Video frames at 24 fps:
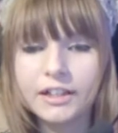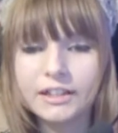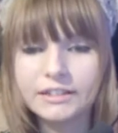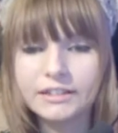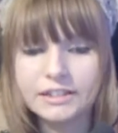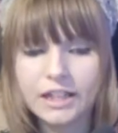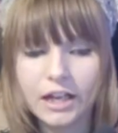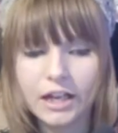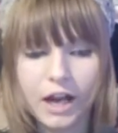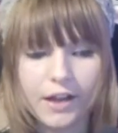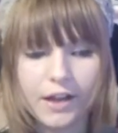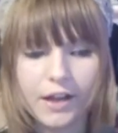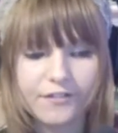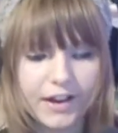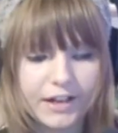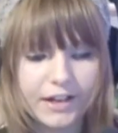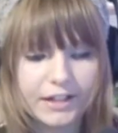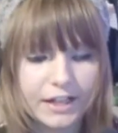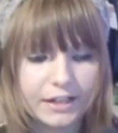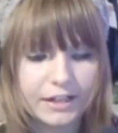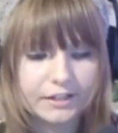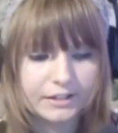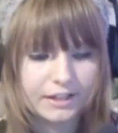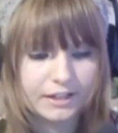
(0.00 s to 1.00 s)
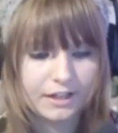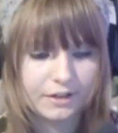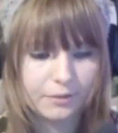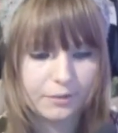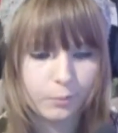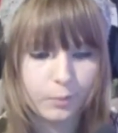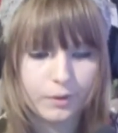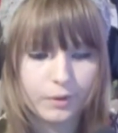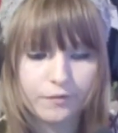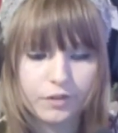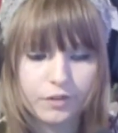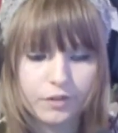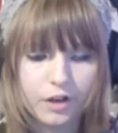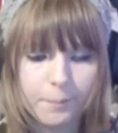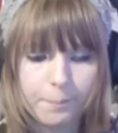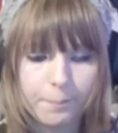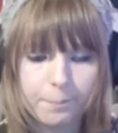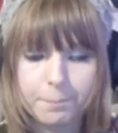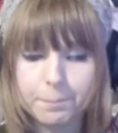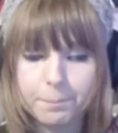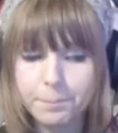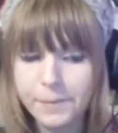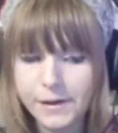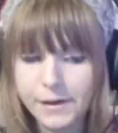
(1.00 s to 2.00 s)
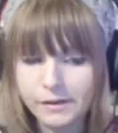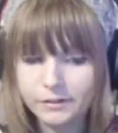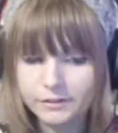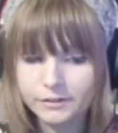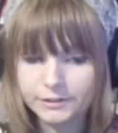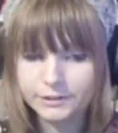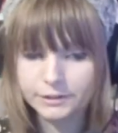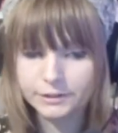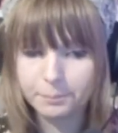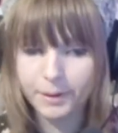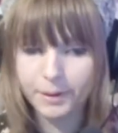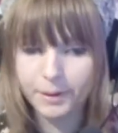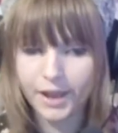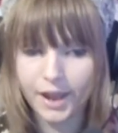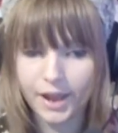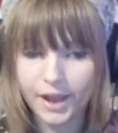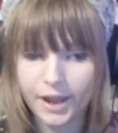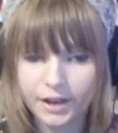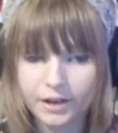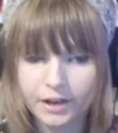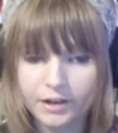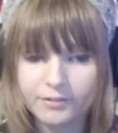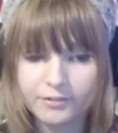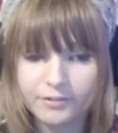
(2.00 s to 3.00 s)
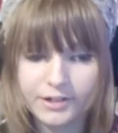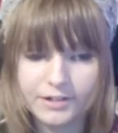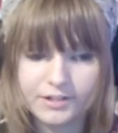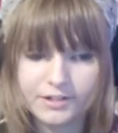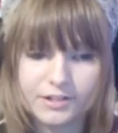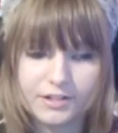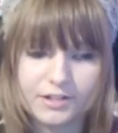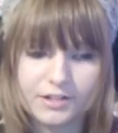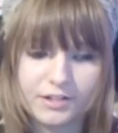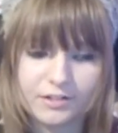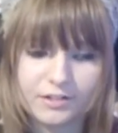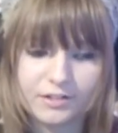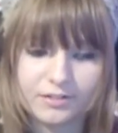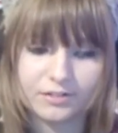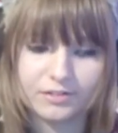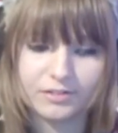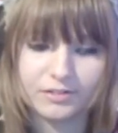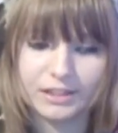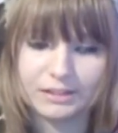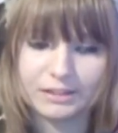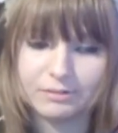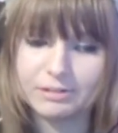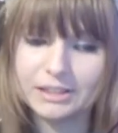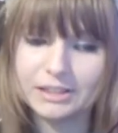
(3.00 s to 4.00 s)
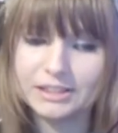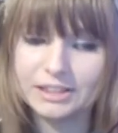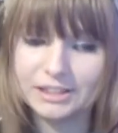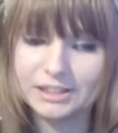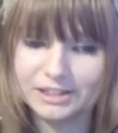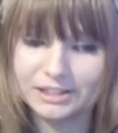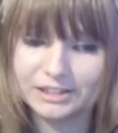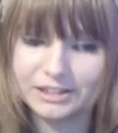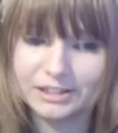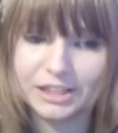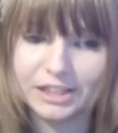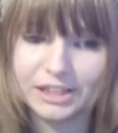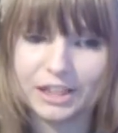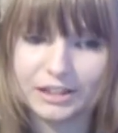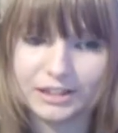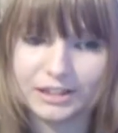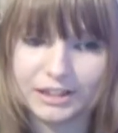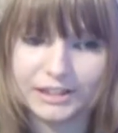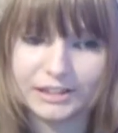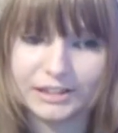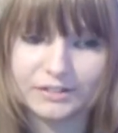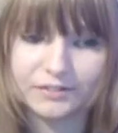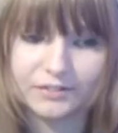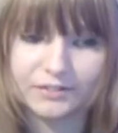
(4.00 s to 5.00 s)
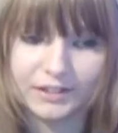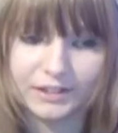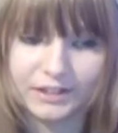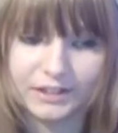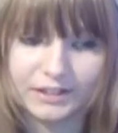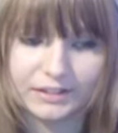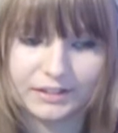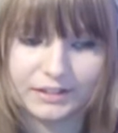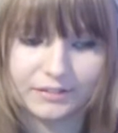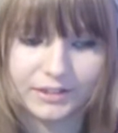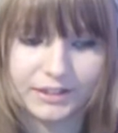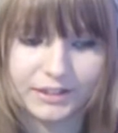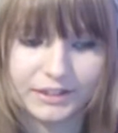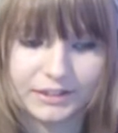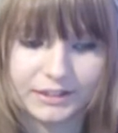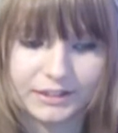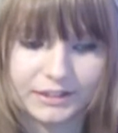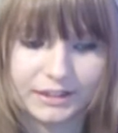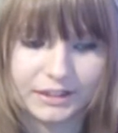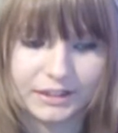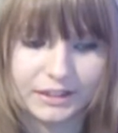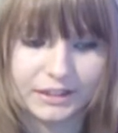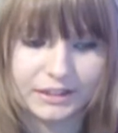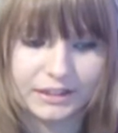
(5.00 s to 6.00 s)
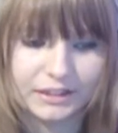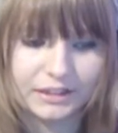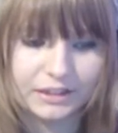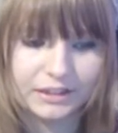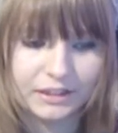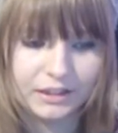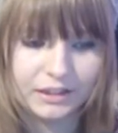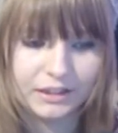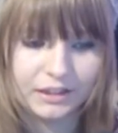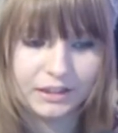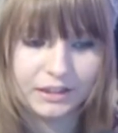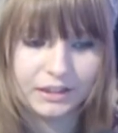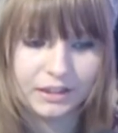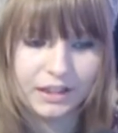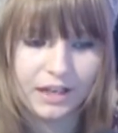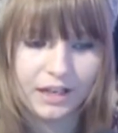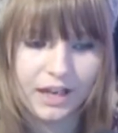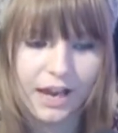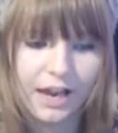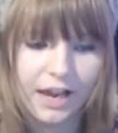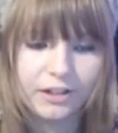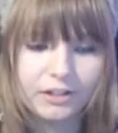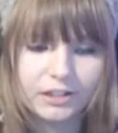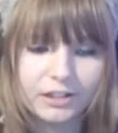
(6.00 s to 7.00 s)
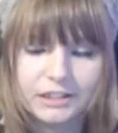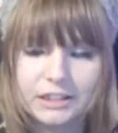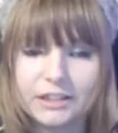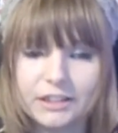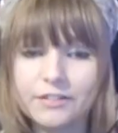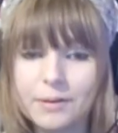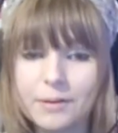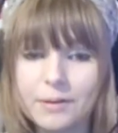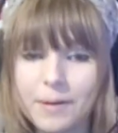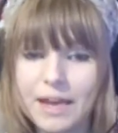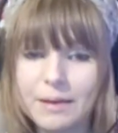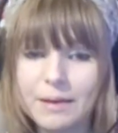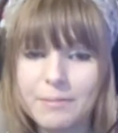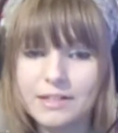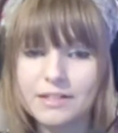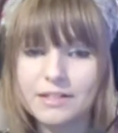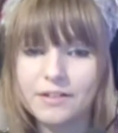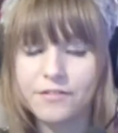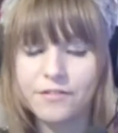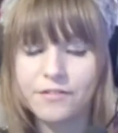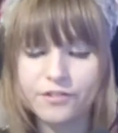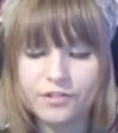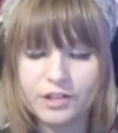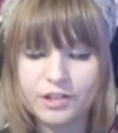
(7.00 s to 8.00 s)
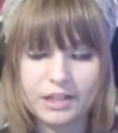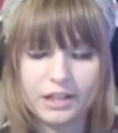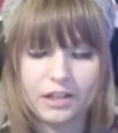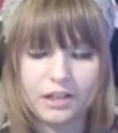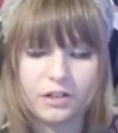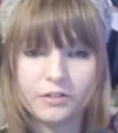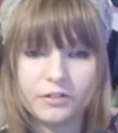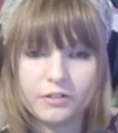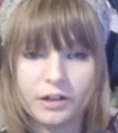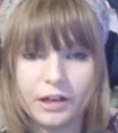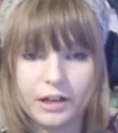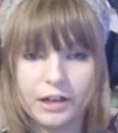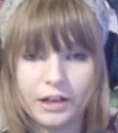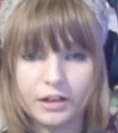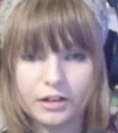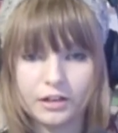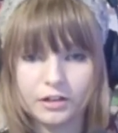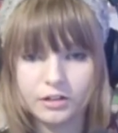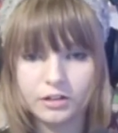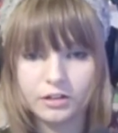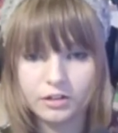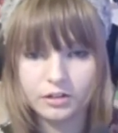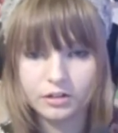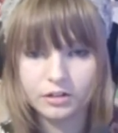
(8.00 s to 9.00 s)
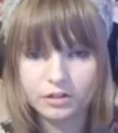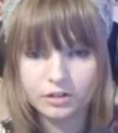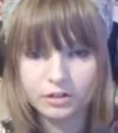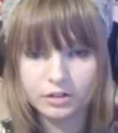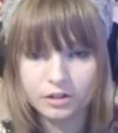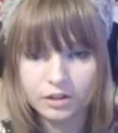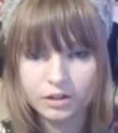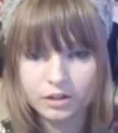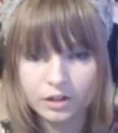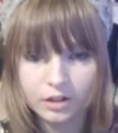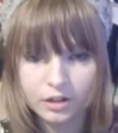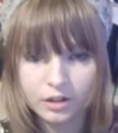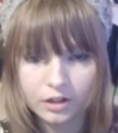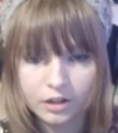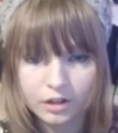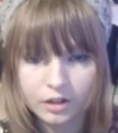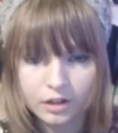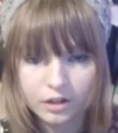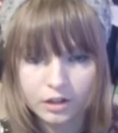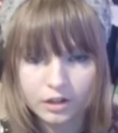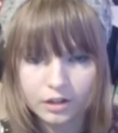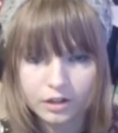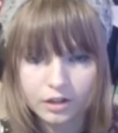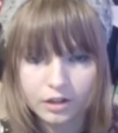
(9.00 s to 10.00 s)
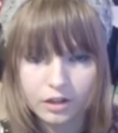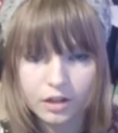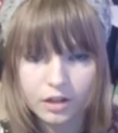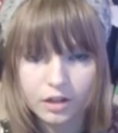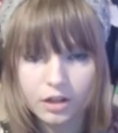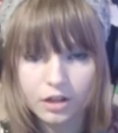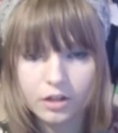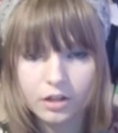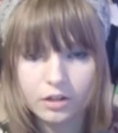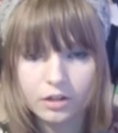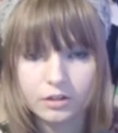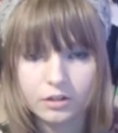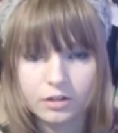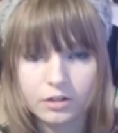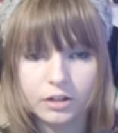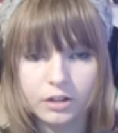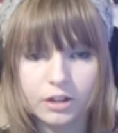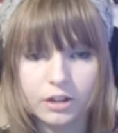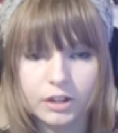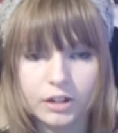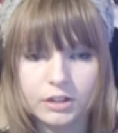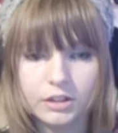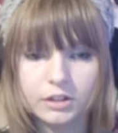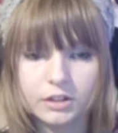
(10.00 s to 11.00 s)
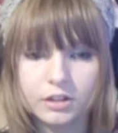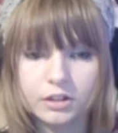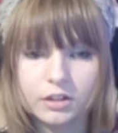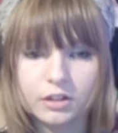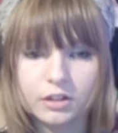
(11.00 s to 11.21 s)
So, I found out that we've got bills to pay, which isn't a great way to start this, if I can't say. And also, the babies are freaking crying. Oh, God.